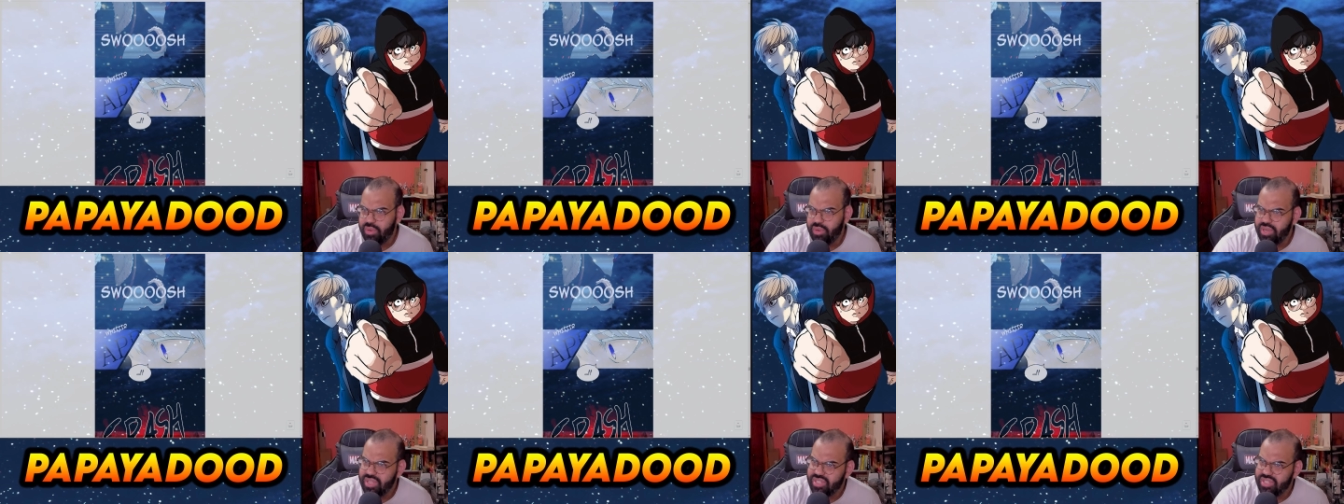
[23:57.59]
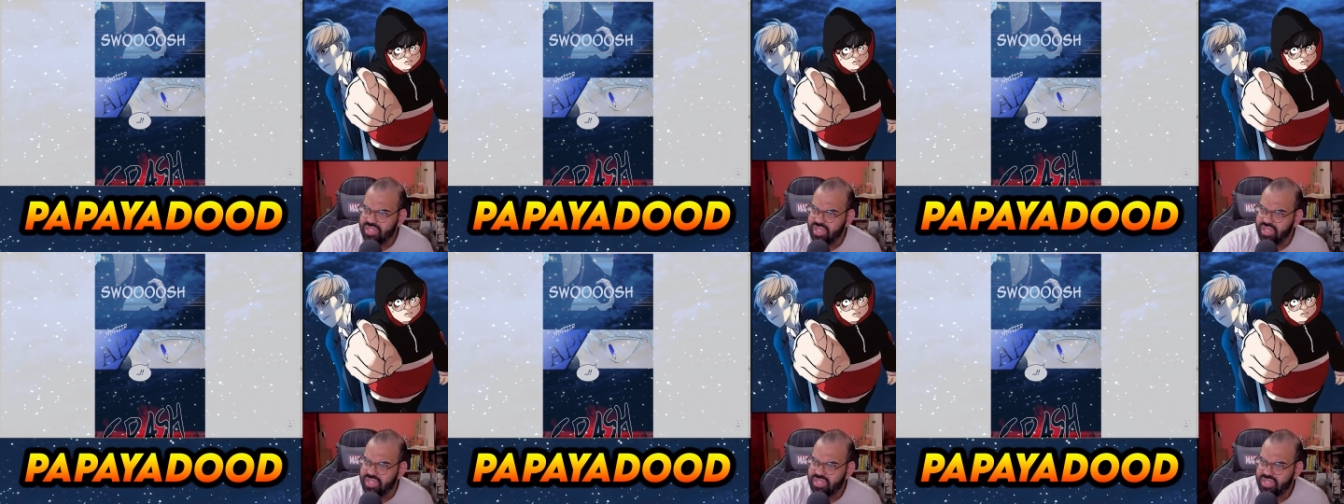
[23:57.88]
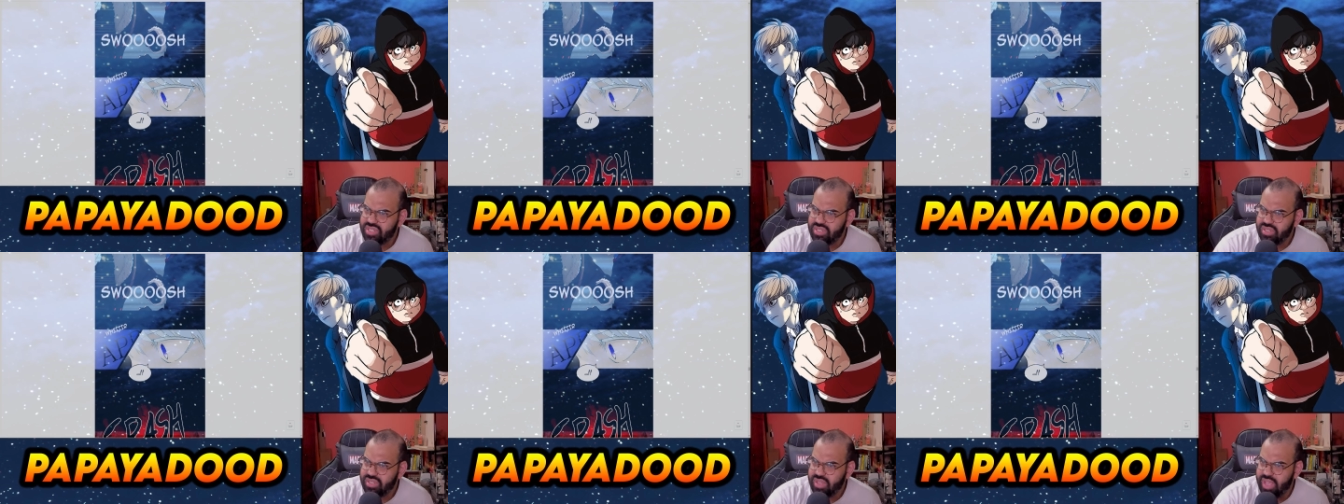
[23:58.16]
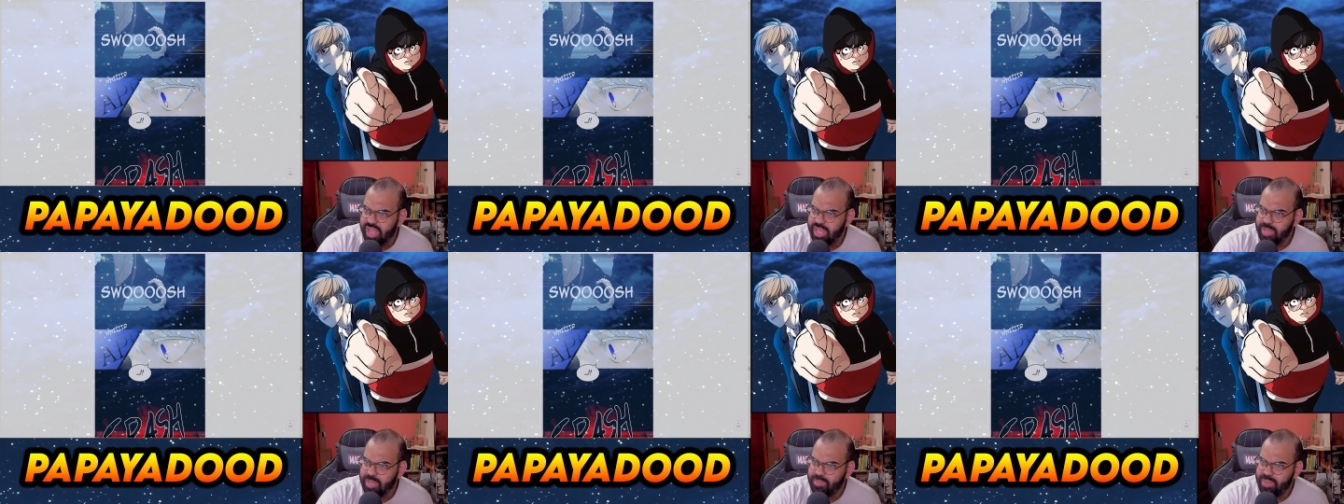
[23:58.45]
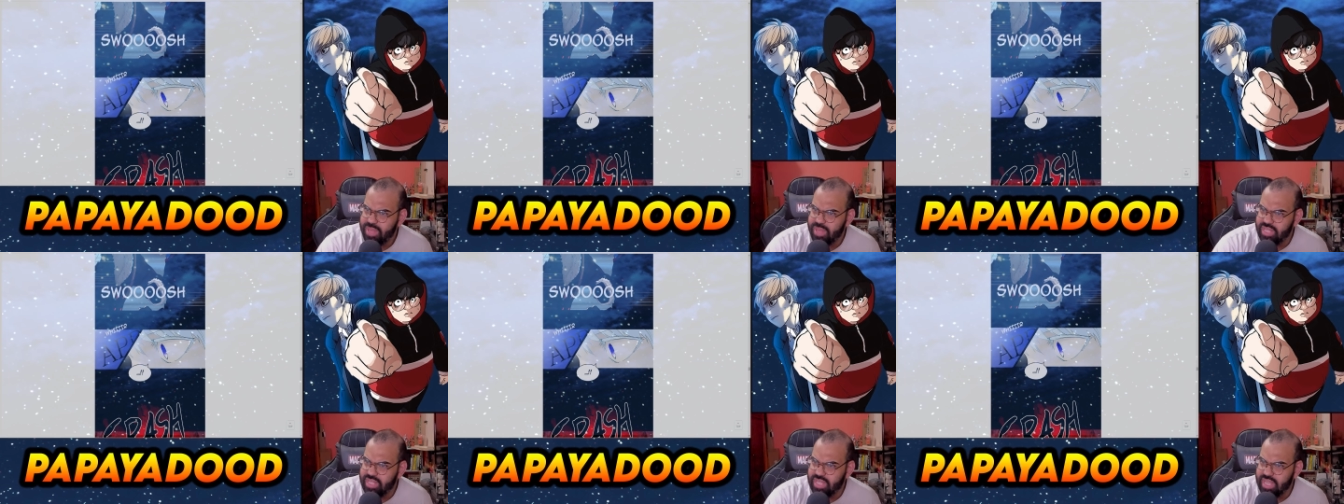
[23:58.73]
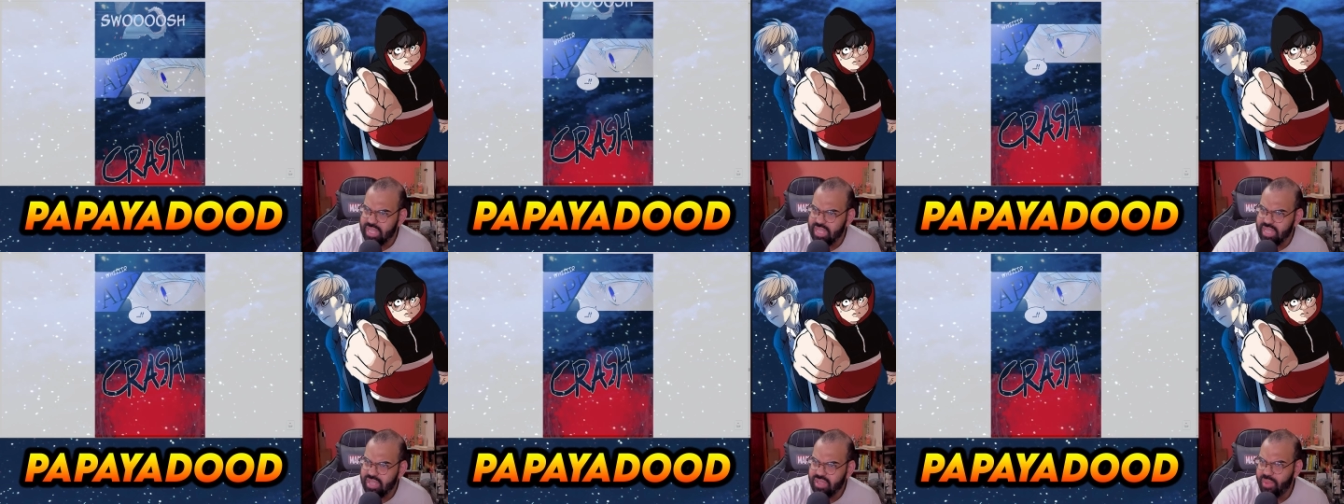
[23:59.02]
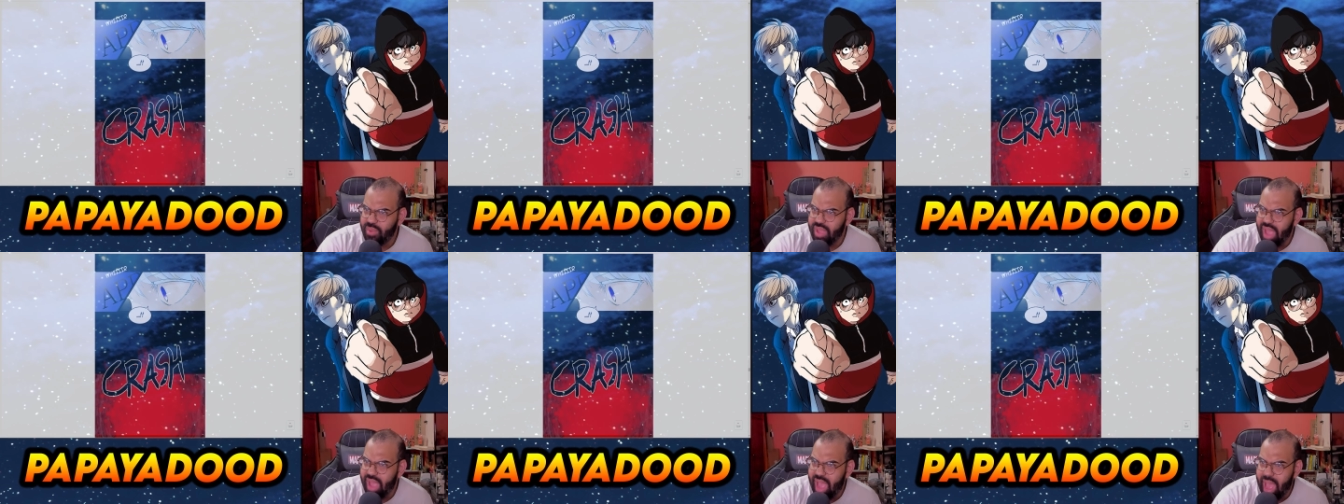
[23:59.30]
What is this? A P
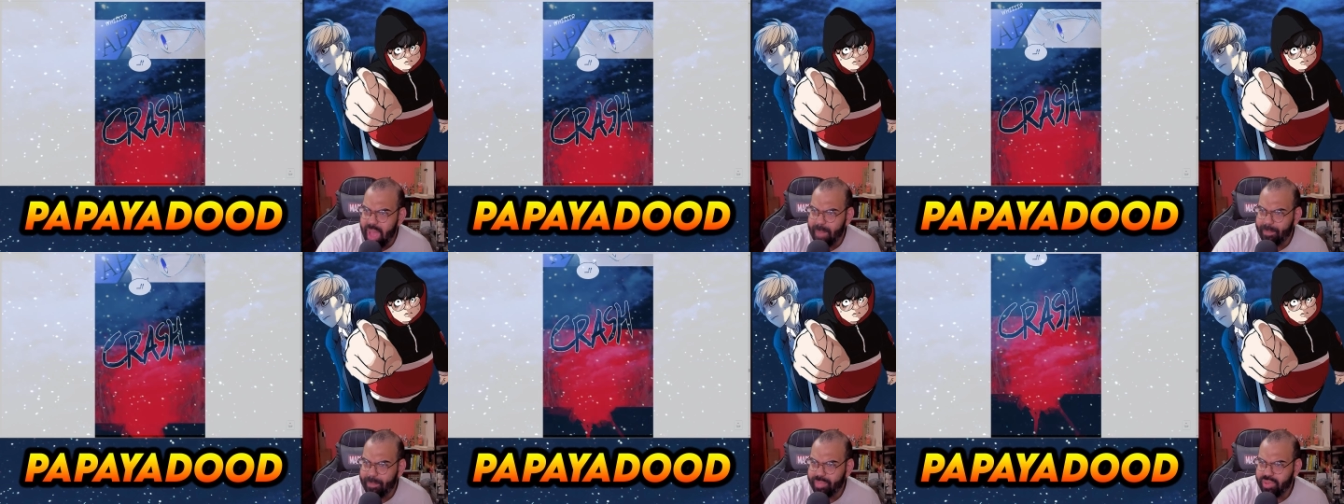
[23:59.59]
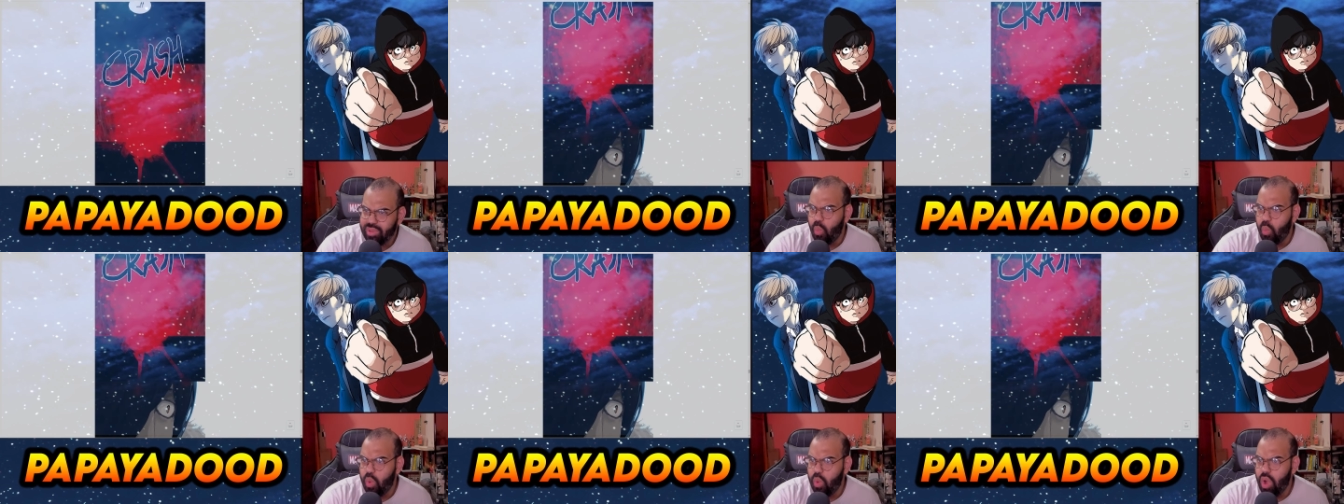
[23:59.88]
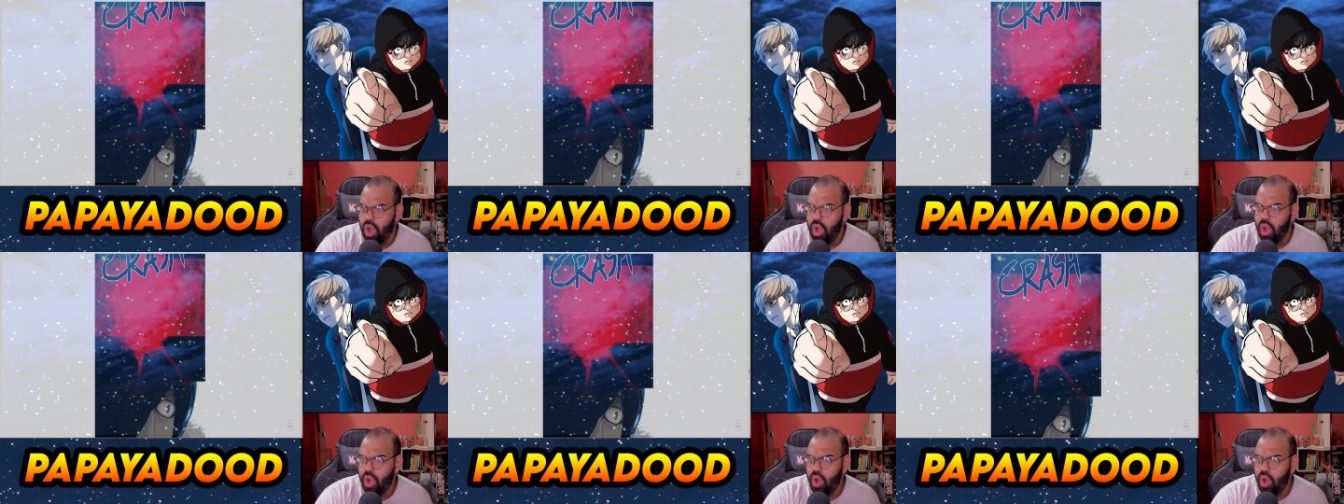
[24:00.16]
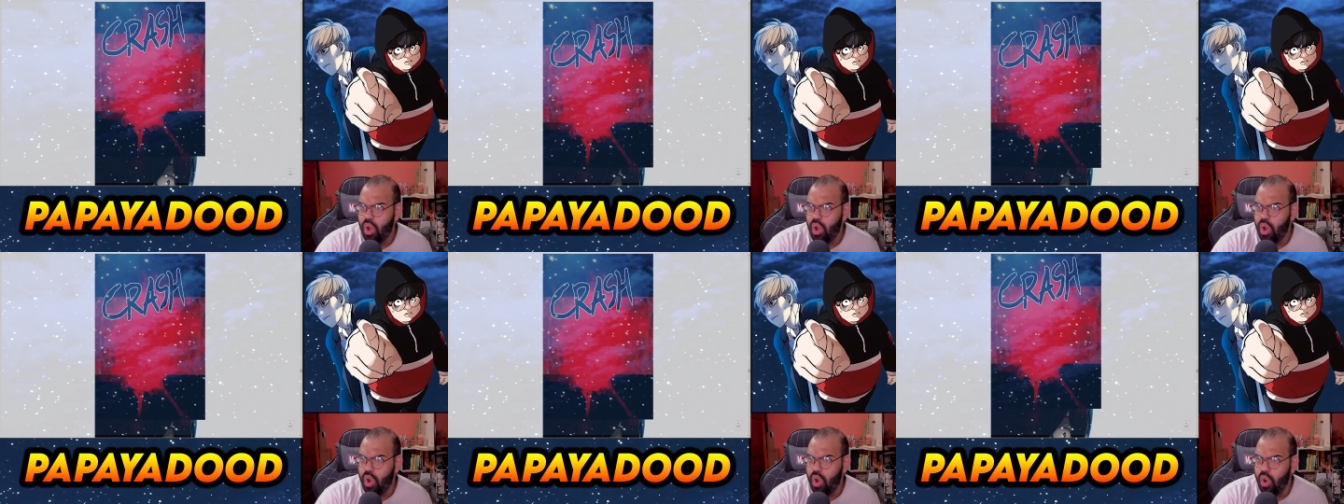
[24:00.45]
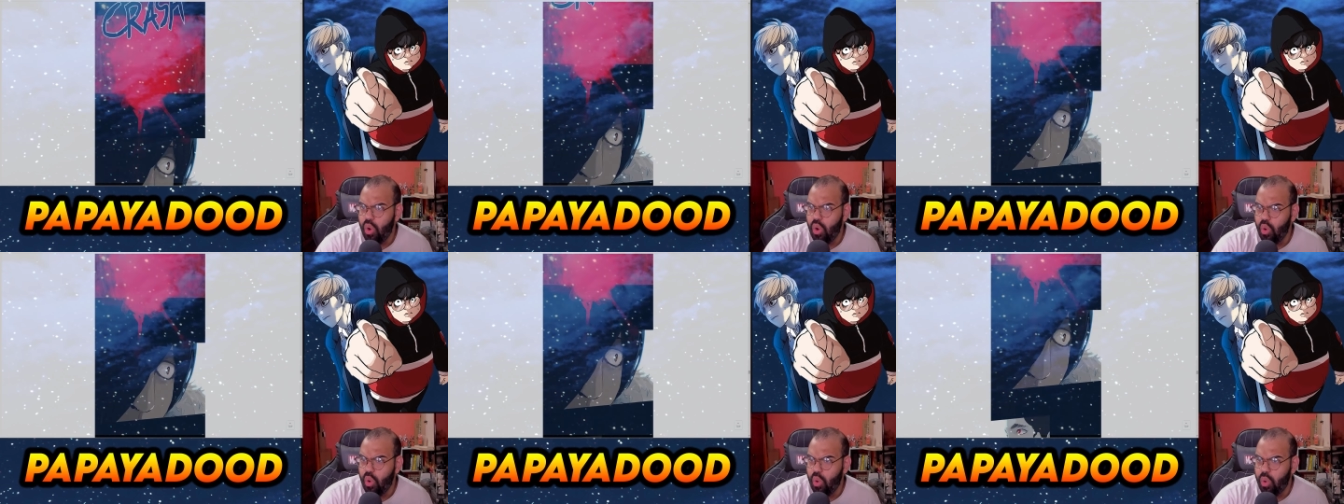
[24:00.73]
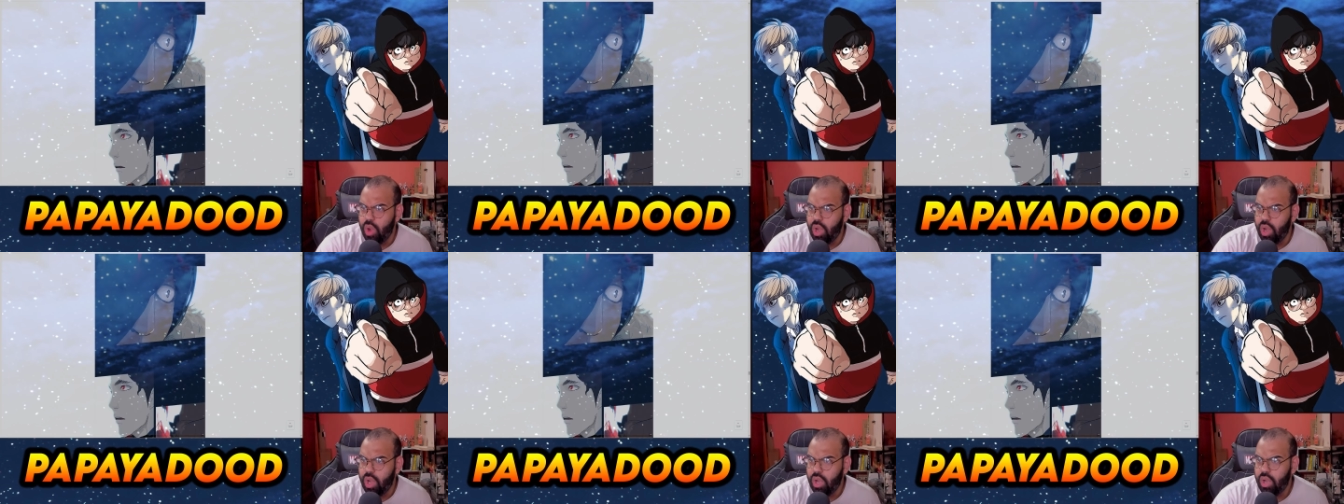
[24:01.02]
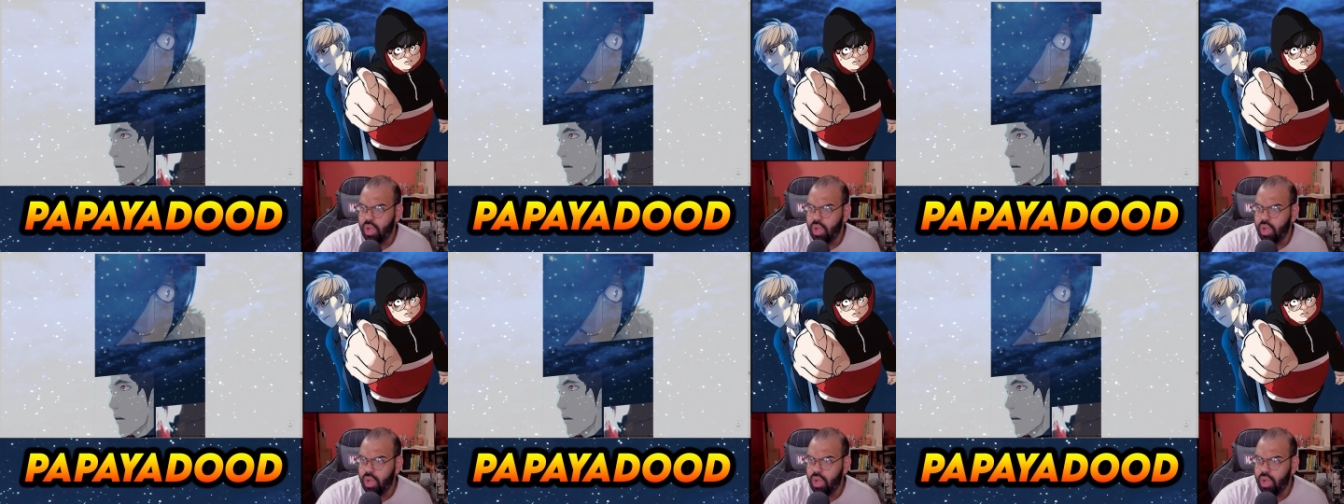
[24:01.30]
D? Wait, app? Whoa.